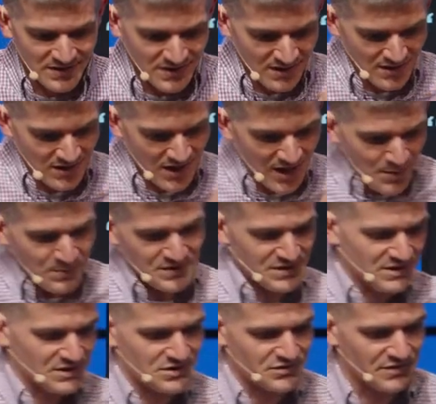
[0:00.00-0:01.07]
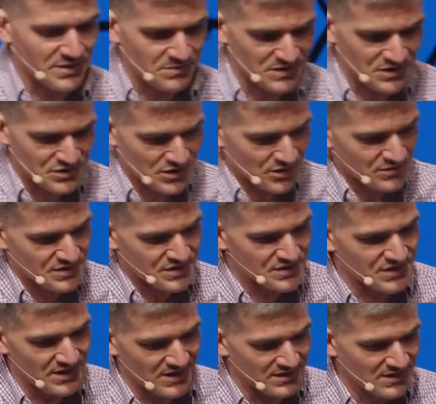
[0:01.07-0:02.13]
the opposite extreme, the church has
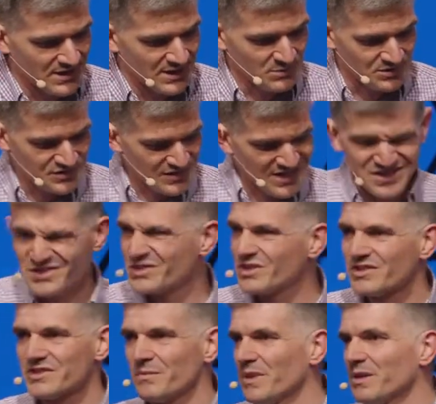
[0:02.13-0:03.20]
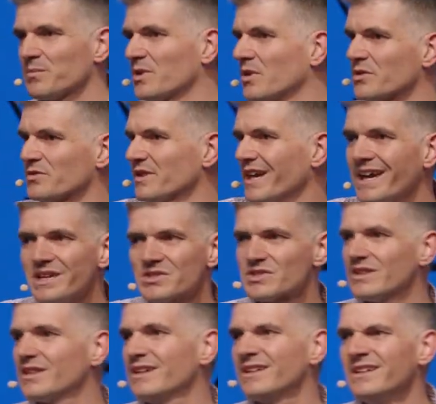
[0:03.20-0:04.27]
said, well, sex is just about
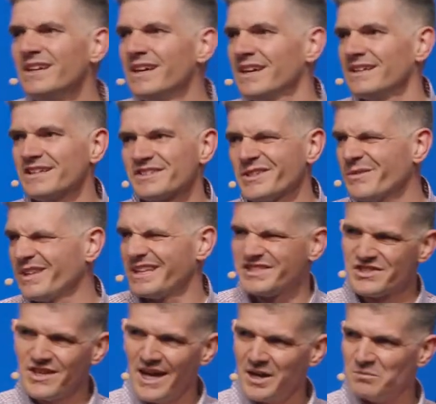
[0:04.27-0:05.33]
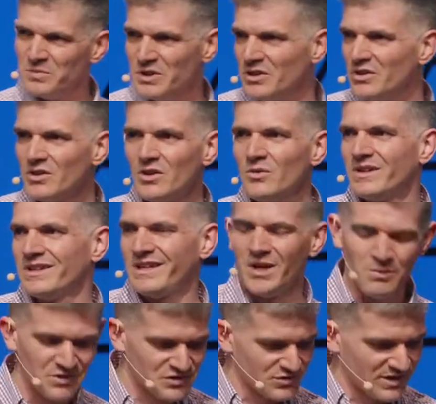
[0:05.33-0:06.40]
procreation and it's something that's taboo. And they
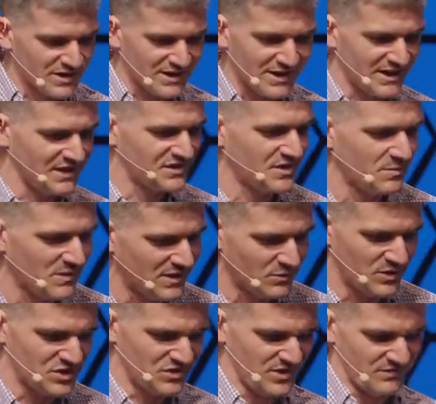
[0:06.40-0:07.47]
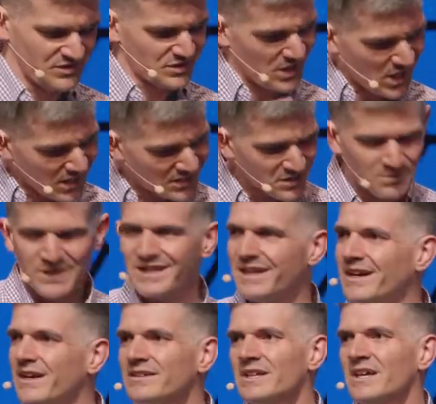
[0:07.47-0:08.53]
almost treat it like it's something that we should never talk
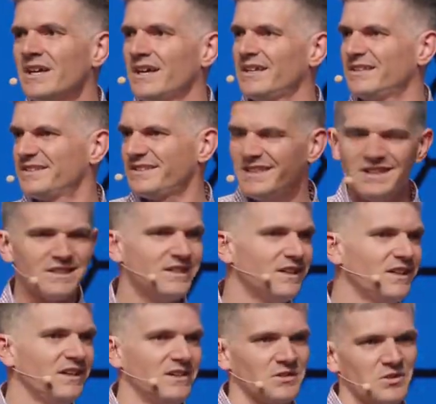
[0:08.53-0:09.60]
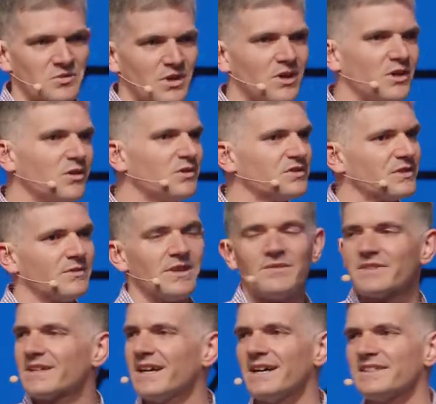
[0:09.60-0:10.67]
about and it's icky and gross and
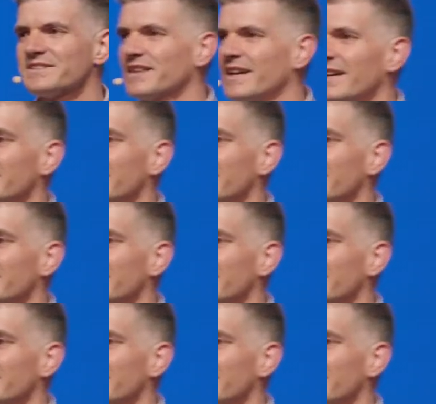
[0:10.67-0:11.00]
whatever. Guys,